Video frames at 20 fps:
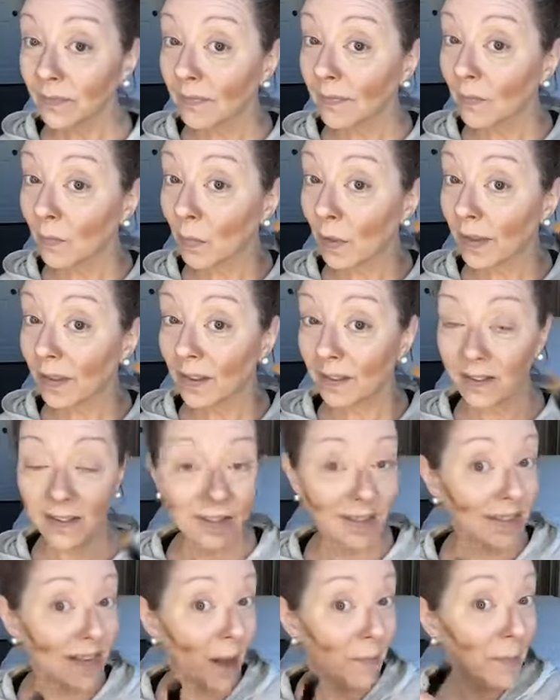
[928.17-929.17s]
We're
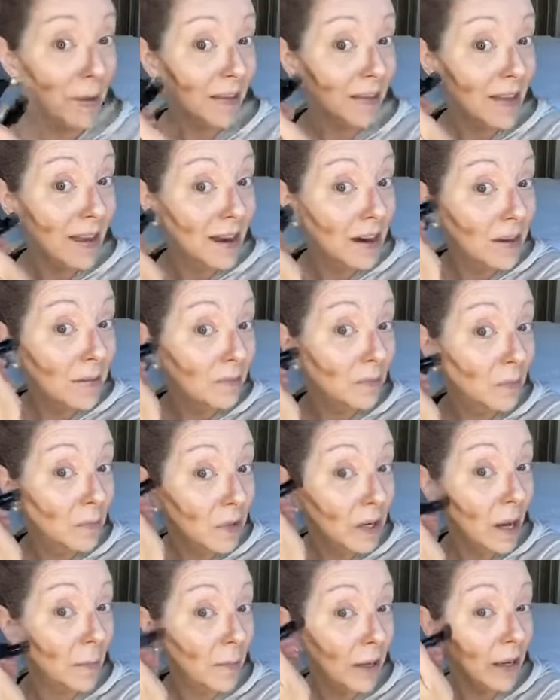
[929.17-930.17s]
stopping there. We're
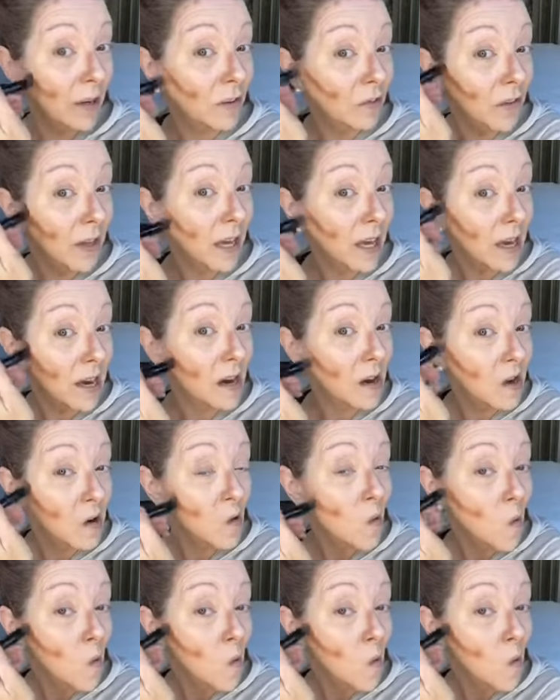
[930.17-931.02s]
coming over here.